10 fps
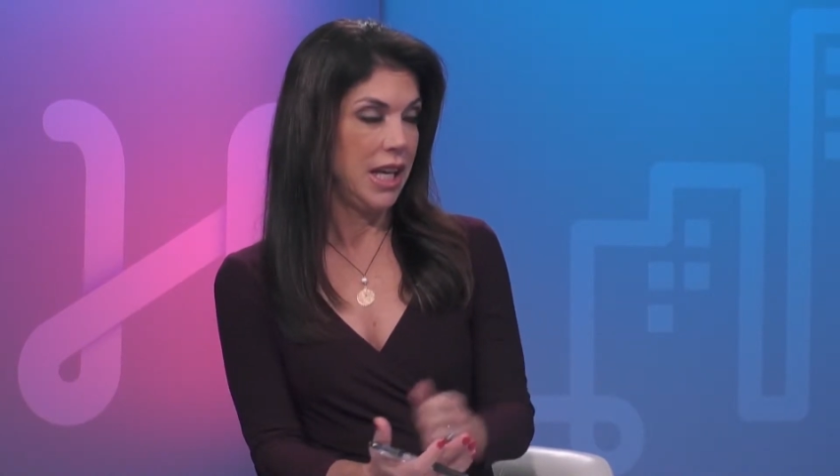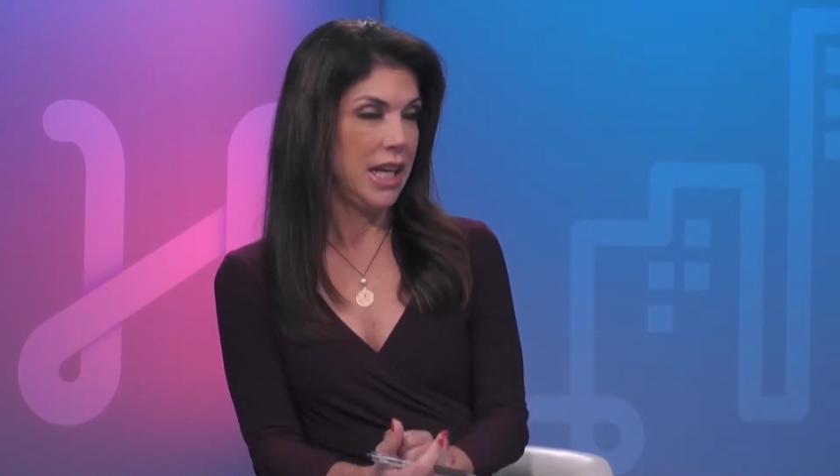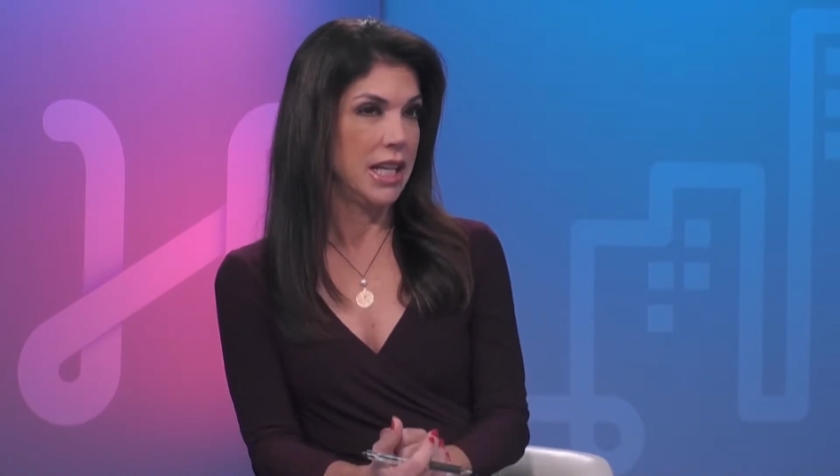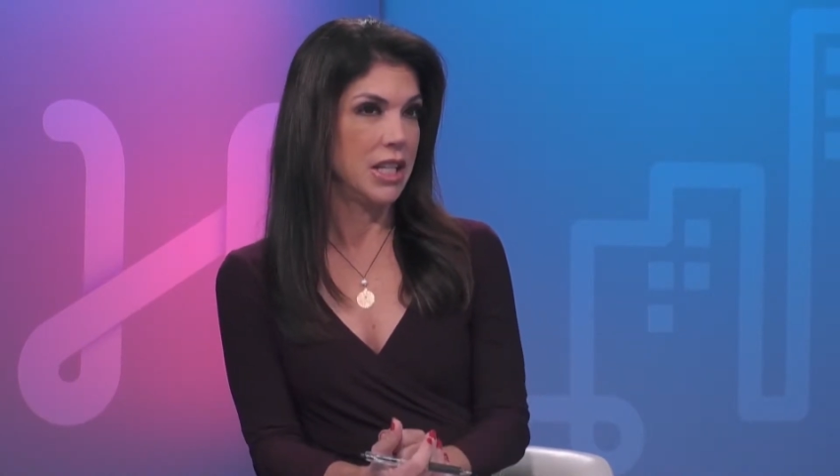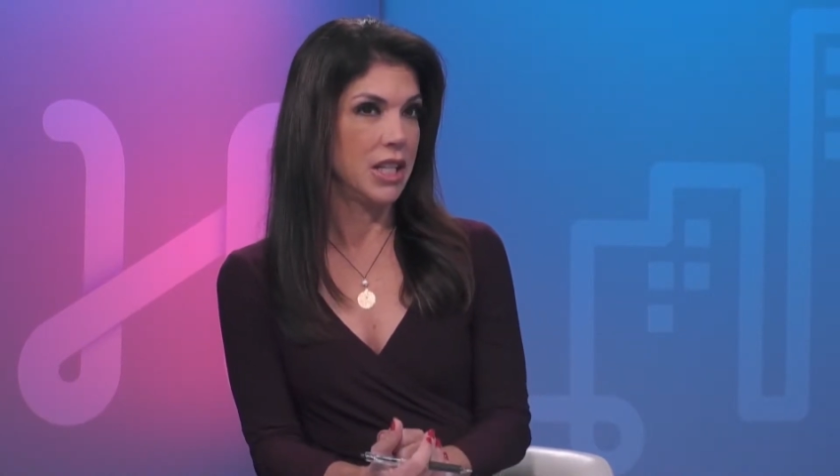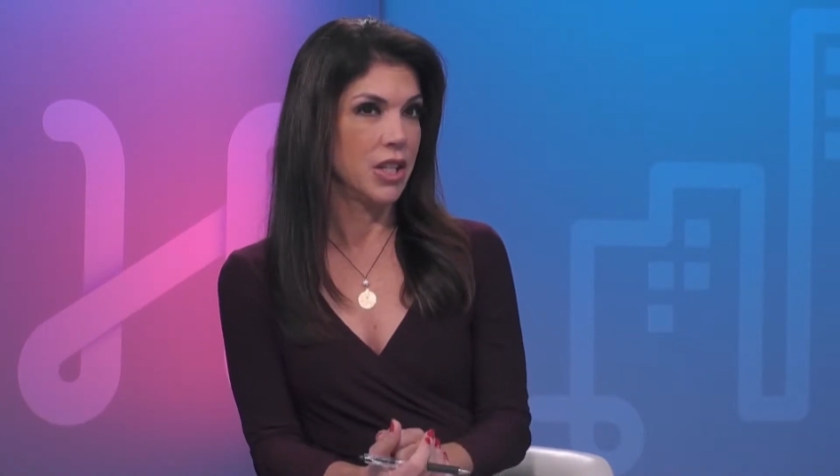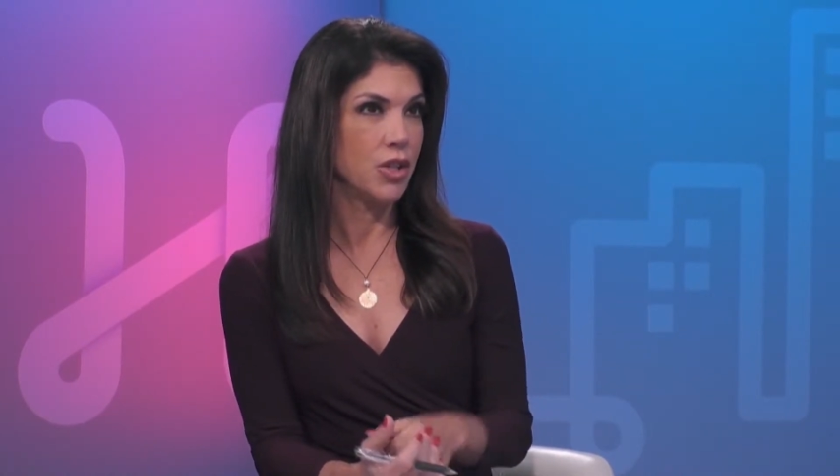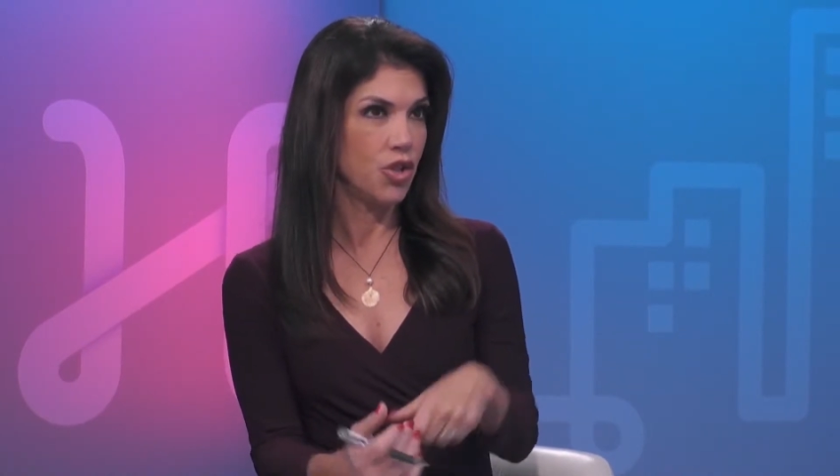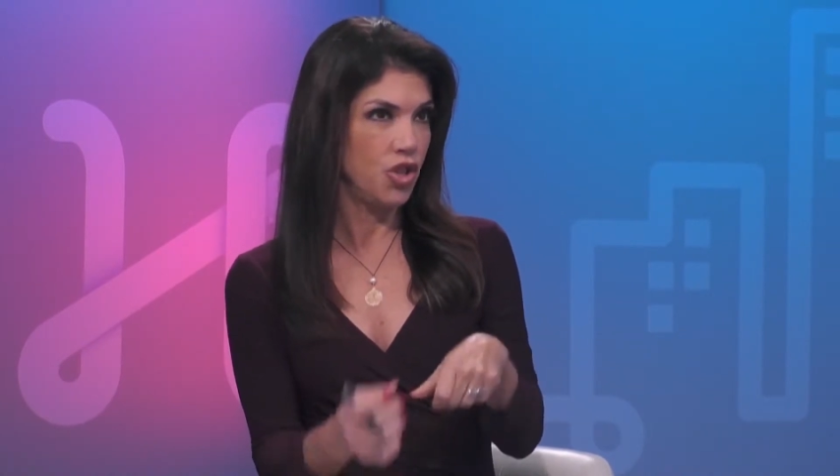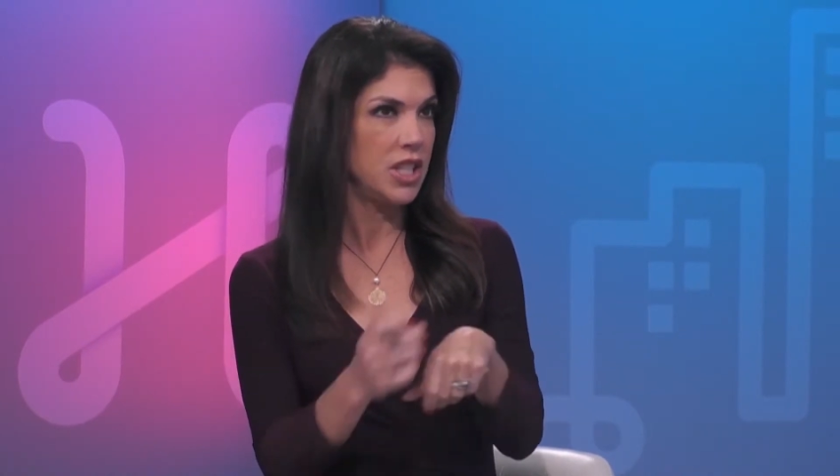And
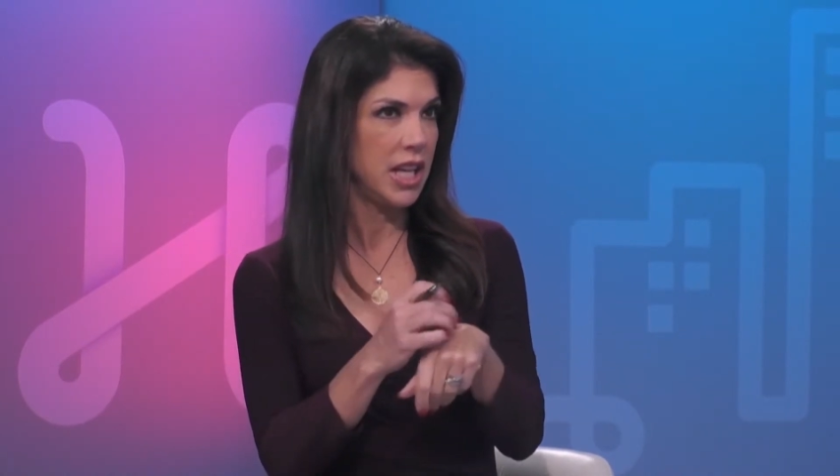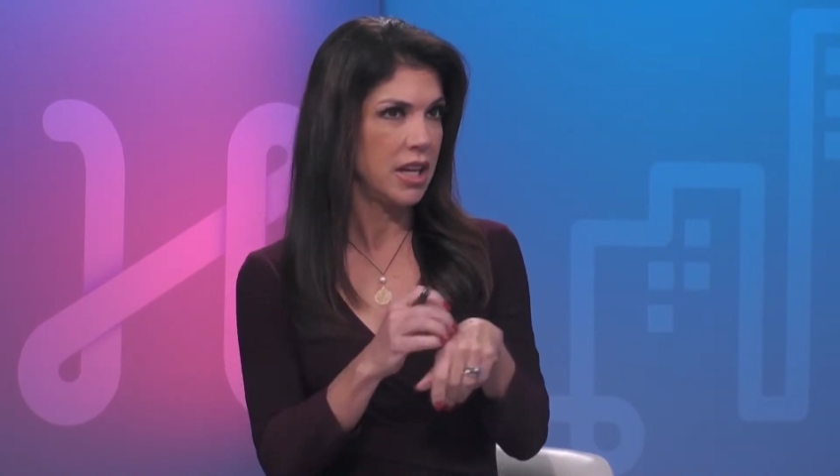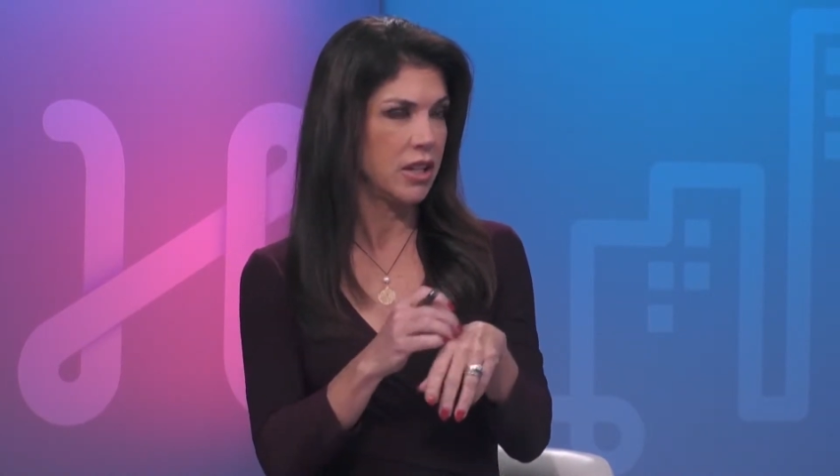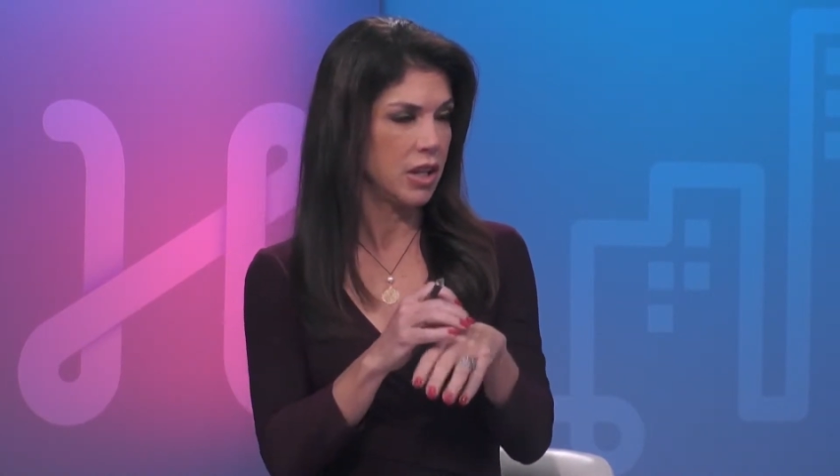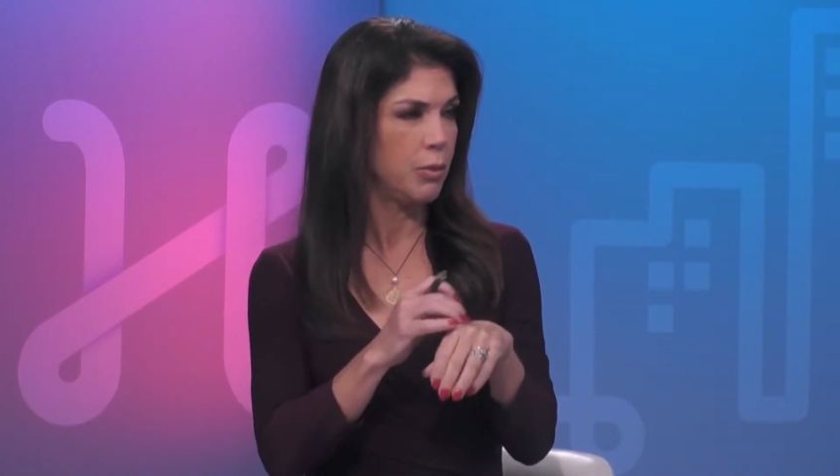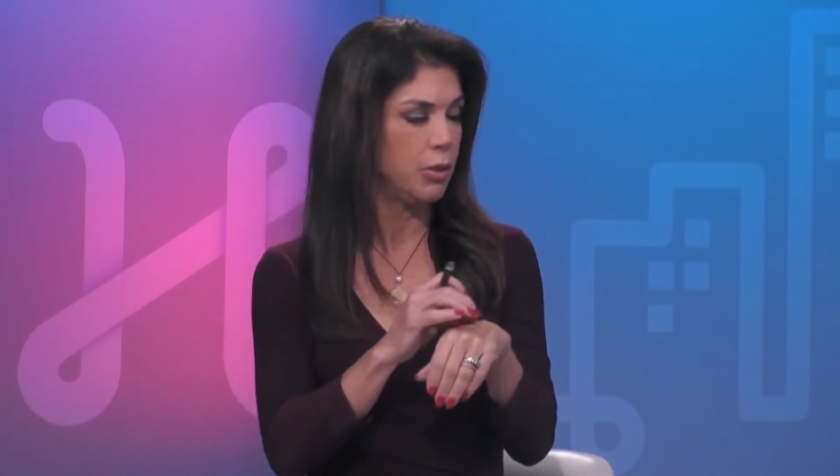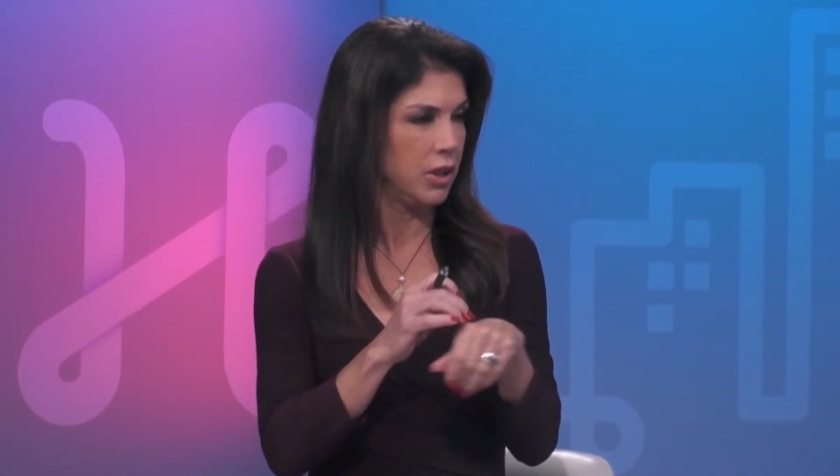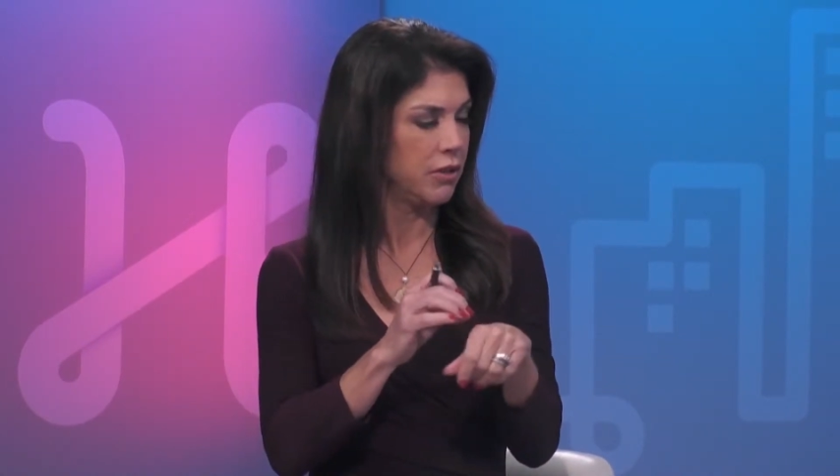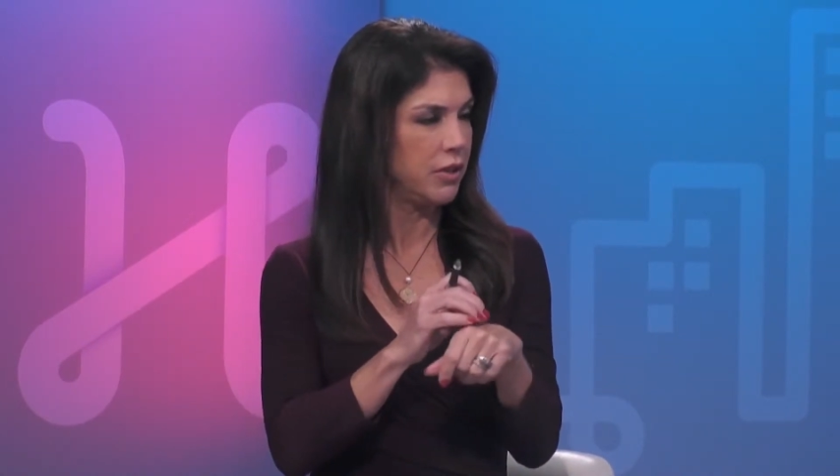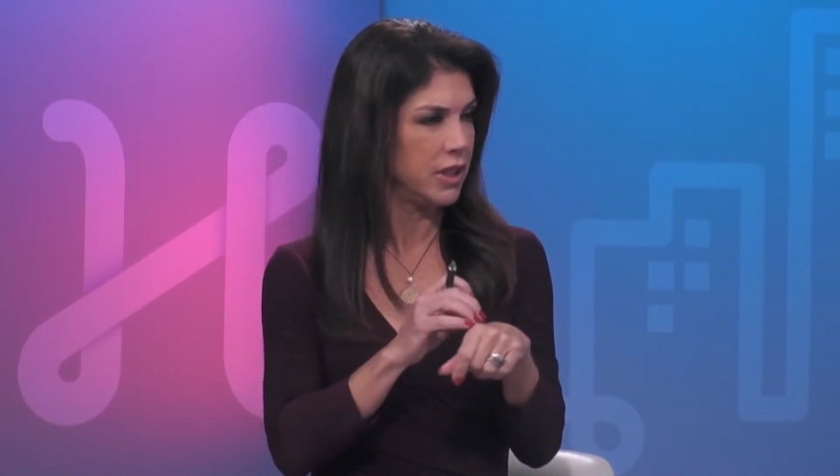uh, she's had a couple of uh,